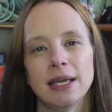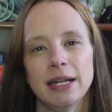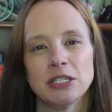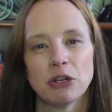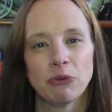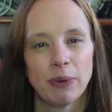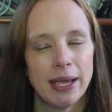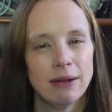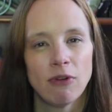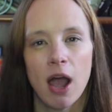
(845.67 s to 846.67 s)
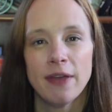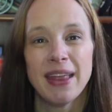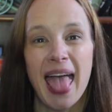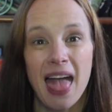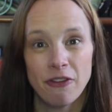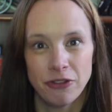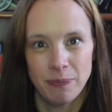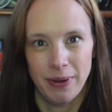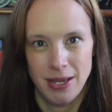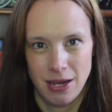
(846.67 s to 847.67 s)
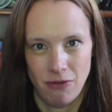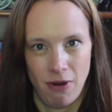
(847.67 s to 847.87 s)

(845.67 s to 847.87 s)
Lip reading: it is a great ride that everybody can